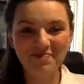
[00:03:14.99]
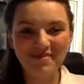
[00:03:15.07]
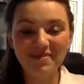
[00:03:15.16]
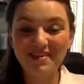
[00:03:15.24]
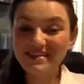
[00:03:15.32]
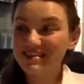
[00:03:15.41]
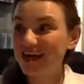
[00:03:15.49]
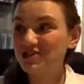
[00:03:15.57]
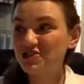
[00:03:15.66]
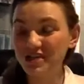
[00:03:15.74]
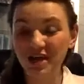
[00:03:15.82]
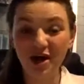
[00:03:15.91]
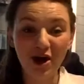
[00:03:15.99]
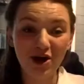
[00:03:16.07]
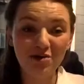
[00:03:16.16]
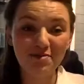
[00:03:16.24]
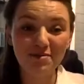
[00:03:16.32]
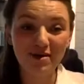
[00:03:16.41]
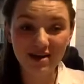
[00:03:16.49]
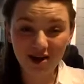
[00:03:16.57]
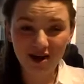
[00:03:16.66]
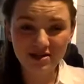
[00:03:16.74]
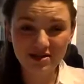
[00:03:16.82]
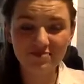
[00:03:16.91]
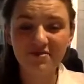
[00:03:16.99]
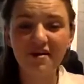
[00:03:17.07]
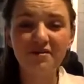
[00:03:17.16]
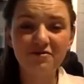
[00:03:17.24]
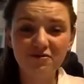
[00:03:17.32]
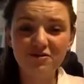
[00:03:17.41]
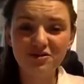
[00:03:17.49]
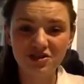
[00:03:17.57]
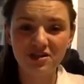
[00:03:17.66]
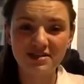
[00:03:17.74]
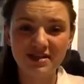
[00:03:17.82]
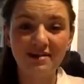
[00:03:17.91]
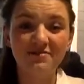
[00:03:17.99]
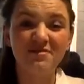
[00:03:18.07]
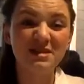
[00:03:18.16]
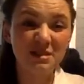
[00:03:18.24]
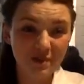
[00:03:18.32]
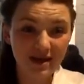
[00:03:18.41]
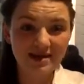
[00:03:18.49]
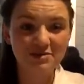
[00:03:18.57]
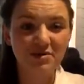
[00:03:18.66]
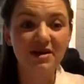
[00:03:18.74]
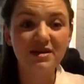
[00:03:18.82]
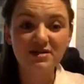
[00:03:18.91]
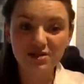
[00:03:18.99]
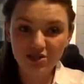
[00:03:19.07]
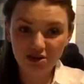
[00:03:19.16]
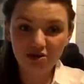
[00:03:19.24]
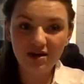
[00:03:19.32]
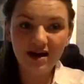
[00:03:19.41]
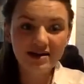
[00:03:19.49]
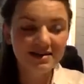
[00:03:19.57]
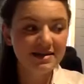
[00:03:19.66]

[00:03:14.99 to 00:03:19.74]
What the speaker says: This is actually a home in my garden. I'm very fortunate to have the space where I can do that.